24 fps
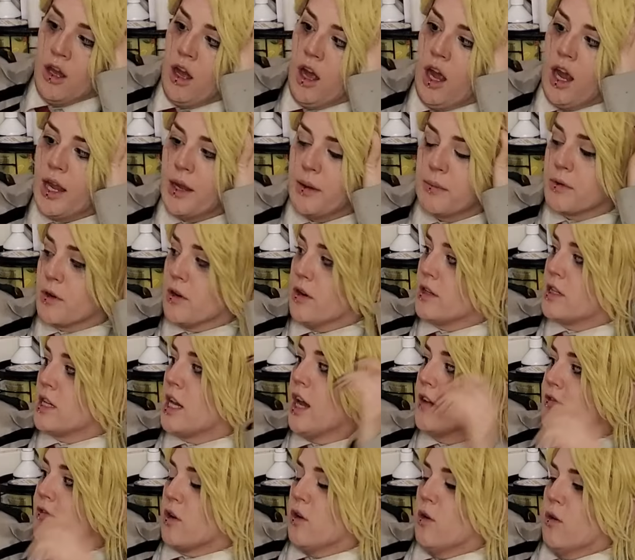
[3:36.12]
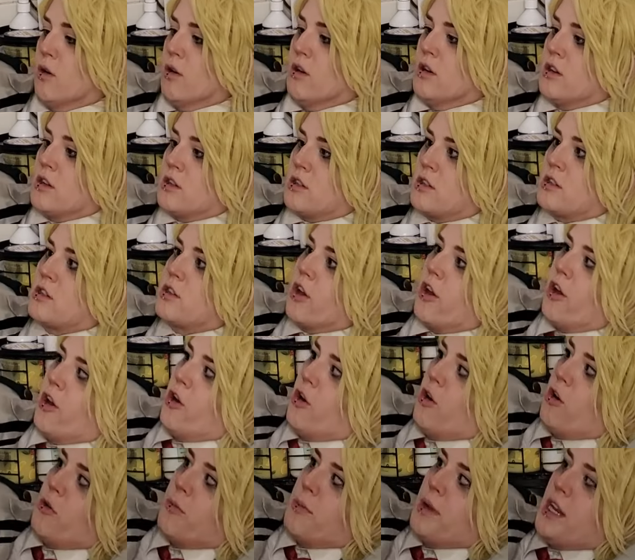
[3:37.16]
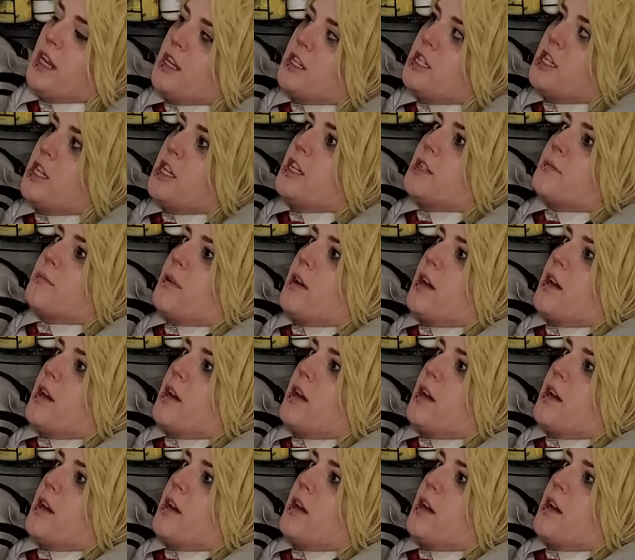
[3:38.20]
I'm going to have to order so many cheese